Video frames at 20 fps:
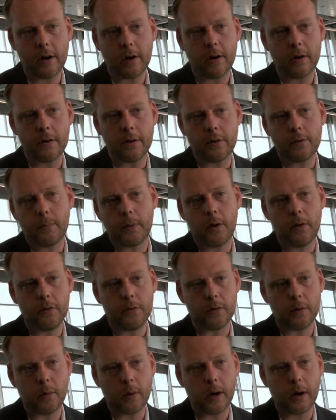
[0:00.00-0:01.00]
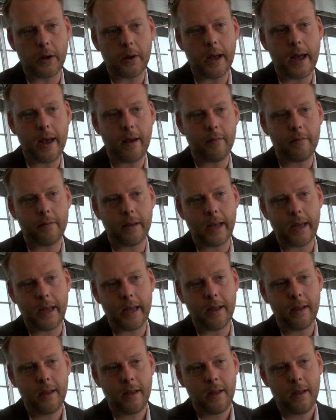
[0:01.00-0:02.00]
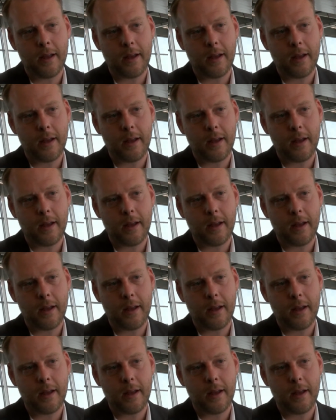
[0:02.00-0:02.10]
at our disposal, where you have a,